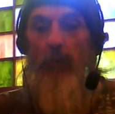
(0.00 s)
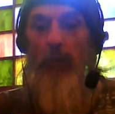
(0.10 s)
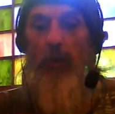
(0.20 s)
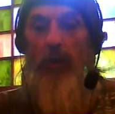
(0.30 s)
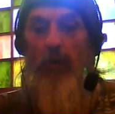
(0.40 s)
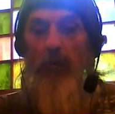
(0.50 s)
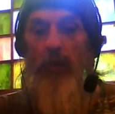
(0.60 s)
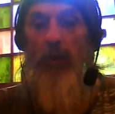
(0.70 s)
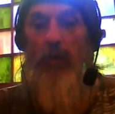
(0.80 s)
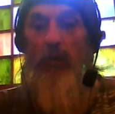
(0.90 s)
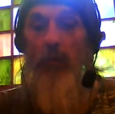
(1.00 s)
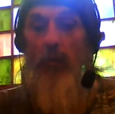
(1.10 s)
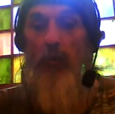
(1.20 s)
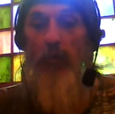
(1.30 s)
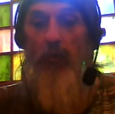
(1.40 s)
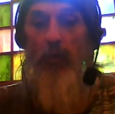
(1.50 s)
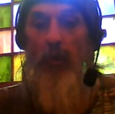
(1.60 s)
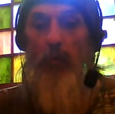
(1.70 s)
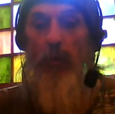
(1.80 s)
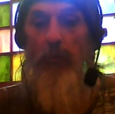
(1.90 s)
But she
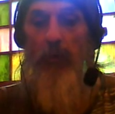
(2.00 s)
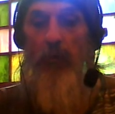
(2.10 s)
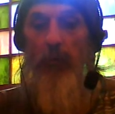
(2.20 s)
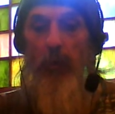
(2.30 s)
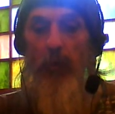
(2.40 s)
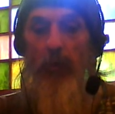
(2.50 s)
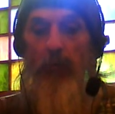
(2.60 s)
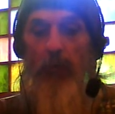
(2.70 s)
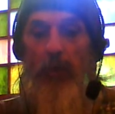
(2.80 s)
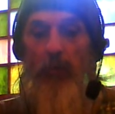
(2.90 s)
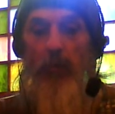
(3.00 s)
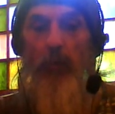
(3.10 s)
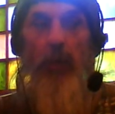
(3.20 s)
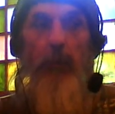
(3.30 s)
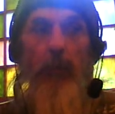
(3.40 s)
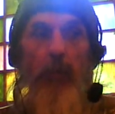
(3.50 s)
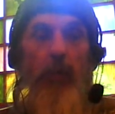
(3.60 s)
endorses a women's beauty face cream